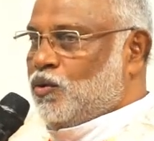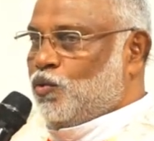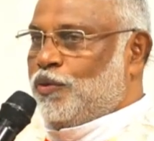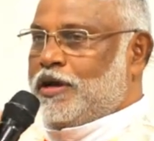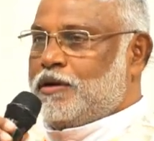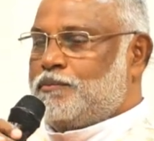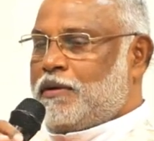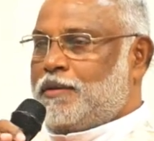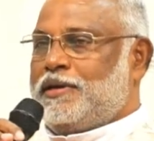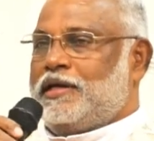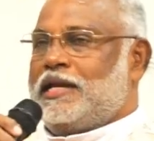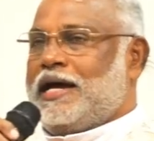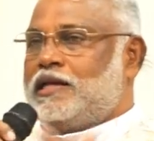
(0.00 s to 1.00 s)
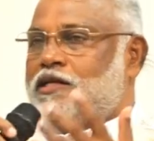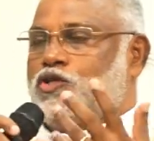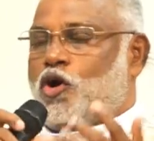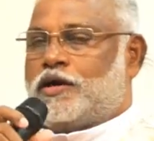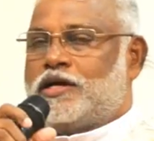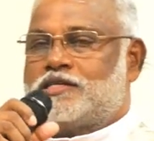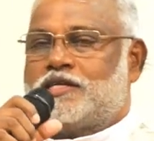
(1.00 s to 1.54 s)
When mommy, daddy
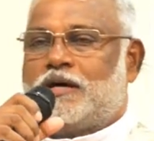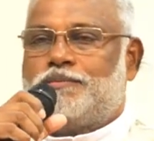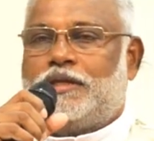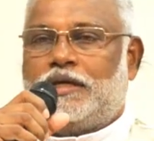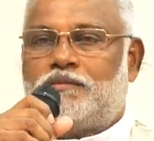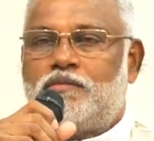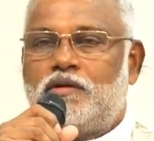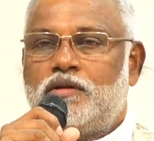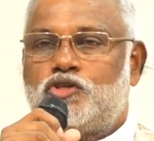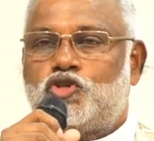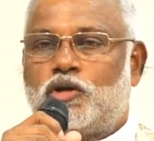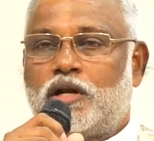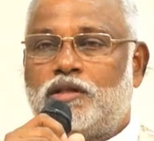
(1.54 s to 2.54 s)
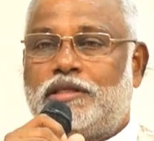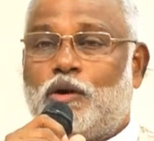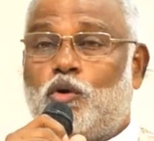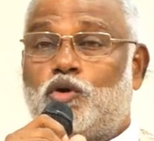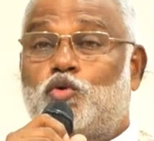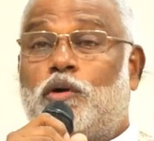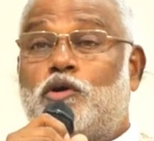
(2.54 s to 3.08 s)
talking something, children, they
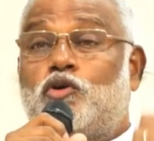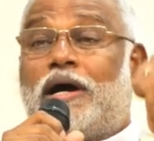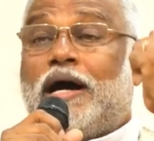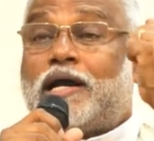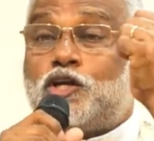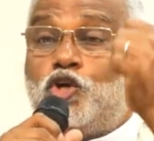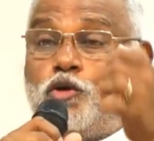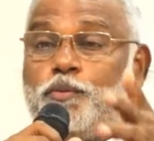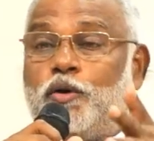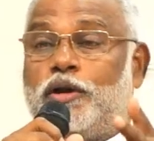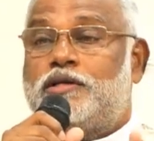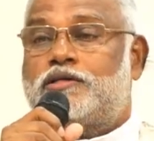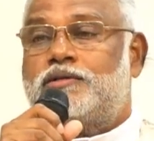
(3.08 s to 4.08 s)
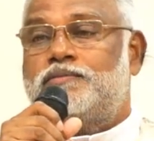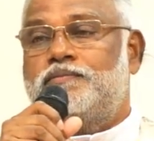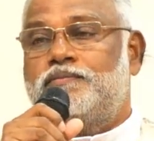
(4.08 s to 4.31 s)
also want to argue upon it.